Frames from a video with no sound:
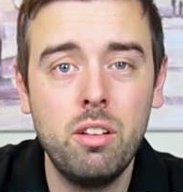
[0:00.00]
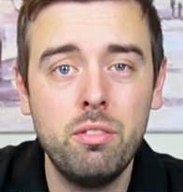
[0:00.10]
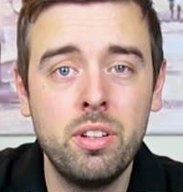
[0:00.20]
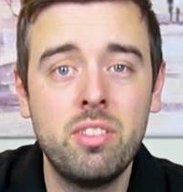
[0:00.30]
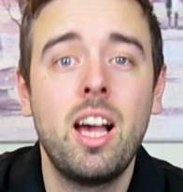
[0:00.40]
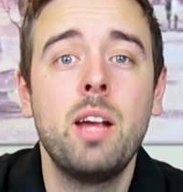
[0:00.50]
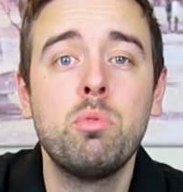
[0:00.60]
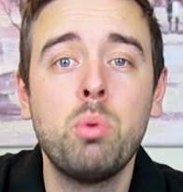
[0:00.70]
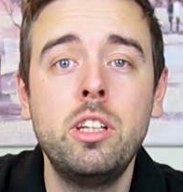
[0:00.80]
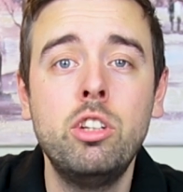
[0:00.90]
for
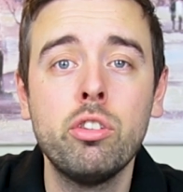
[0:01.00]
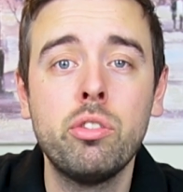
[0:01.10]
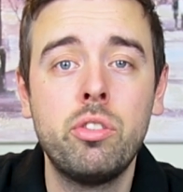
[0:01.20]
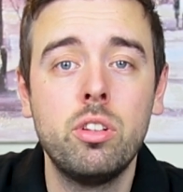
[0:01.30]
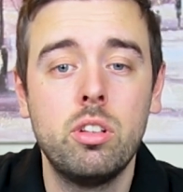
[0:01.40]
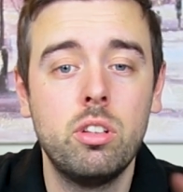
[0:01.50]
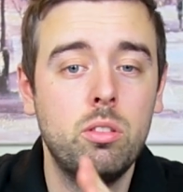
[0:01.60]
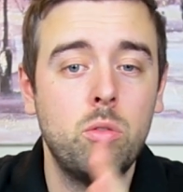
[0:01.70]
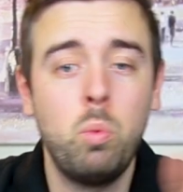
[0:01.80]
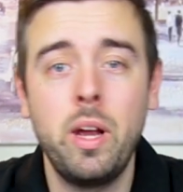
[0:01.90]
times when you're just
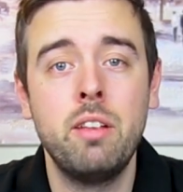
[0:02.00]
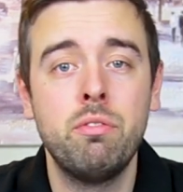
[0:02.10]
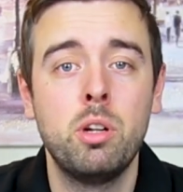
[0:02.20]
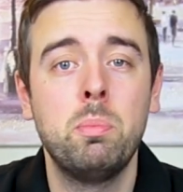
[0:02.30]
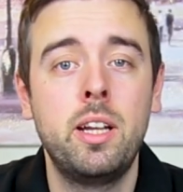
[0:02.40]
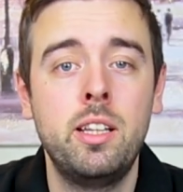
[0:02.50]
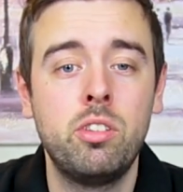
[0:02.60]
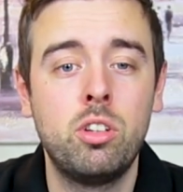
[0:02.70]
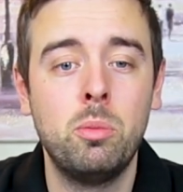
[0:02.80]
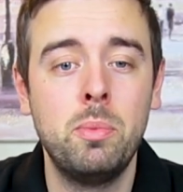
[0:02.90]
waiting for a plane
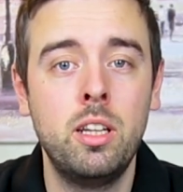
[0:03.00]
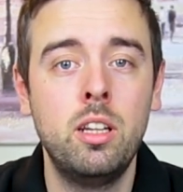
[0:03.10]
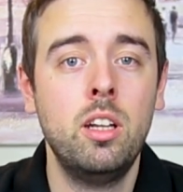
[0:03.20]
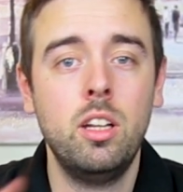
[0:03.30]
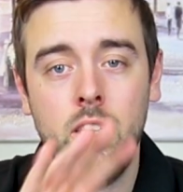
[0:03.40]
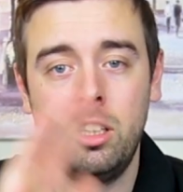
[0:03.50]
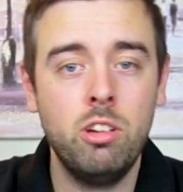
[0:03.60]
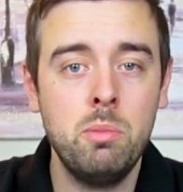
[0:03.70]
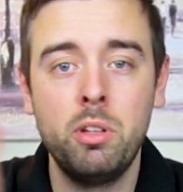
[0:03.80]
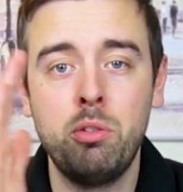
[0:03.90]
to come in,
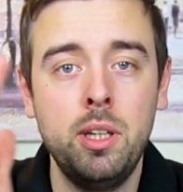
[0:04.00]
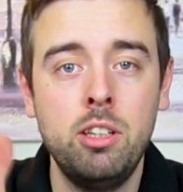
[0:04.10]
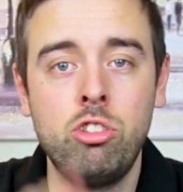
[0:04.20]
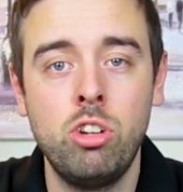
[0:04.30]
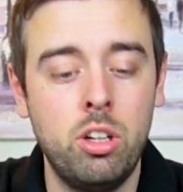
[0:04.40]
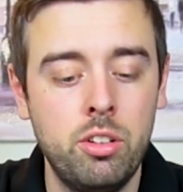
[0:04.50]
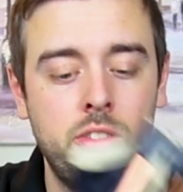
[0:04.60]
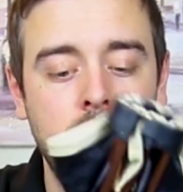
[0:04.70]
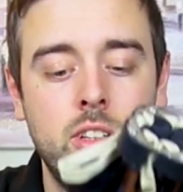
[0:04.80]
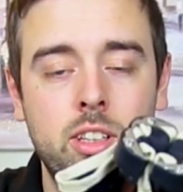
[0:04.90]
you're in between
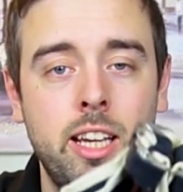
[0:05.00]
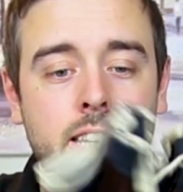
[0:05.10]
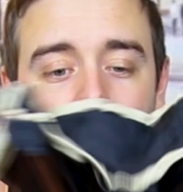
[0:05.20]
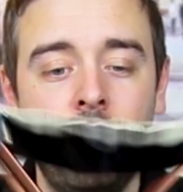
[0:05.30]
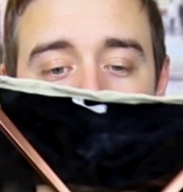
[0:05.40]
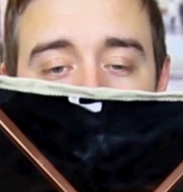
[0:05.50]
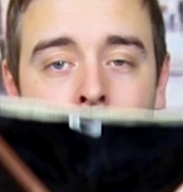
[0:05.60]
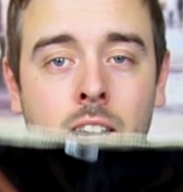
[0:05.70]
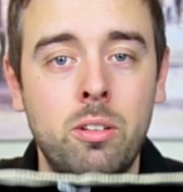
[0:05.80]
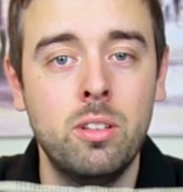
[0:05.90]
shots, get your
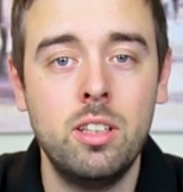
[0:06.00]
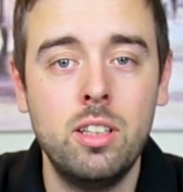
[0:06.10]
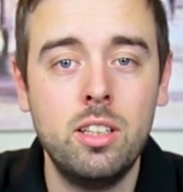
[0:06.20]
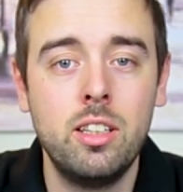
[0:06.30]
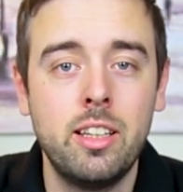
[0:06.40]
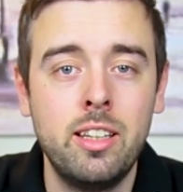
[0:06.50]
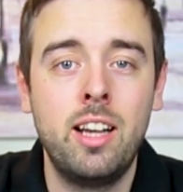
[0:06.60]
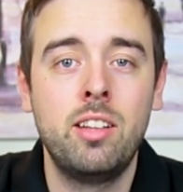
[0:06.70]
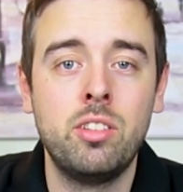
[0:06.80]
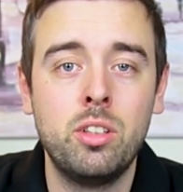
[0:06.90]
chair out,
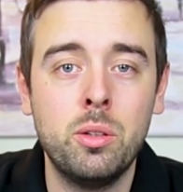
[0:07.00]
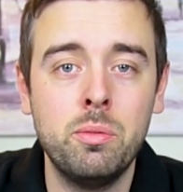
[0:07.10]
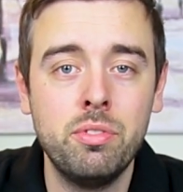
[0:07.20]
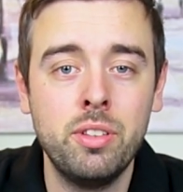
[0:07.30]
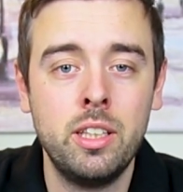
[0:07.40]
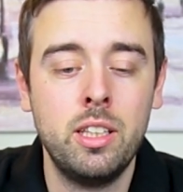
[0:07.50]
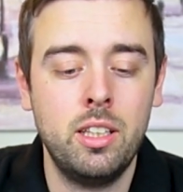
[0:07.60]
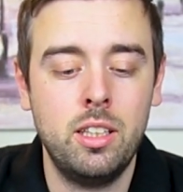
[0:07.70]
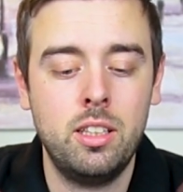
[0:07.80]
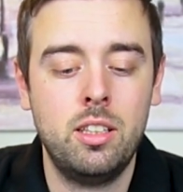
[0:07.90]
nice and comfy,
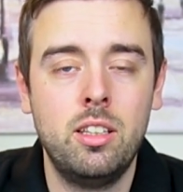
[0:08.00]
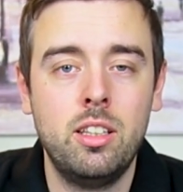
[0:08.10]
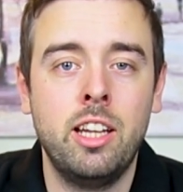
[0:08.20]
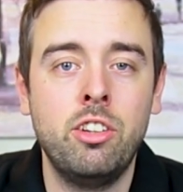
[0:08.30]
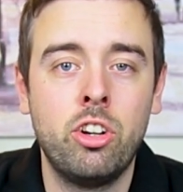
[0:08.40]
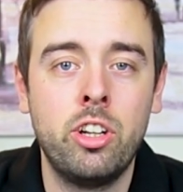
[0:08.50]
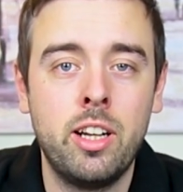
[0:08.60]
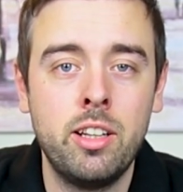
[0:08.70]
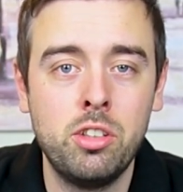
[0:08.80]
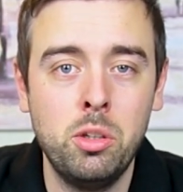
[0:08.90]
enjoy a
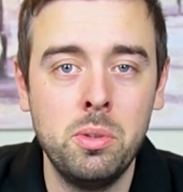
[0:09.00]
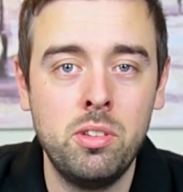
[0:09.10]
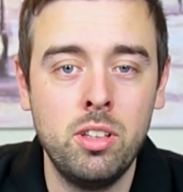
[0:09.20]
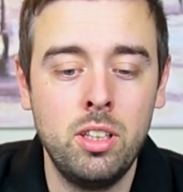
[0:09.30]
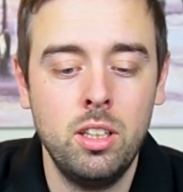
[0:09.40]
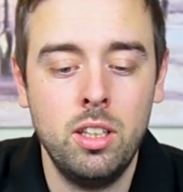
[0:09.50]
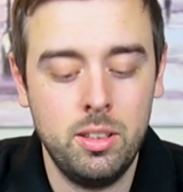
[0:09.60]
nice cup of tea.